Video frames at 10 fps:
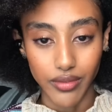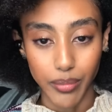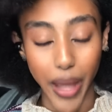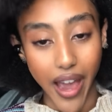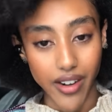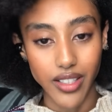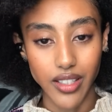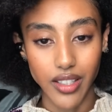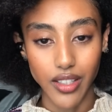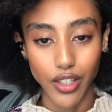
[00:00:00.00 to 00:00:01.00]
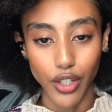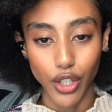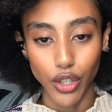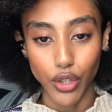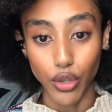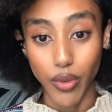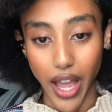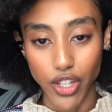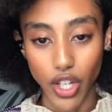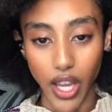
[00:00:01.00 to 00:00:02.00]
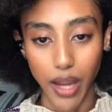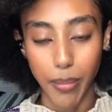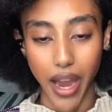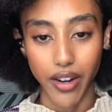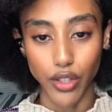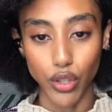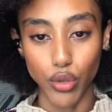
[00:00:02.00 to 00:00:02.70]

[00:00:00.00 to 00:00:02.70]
parents, to educate parents,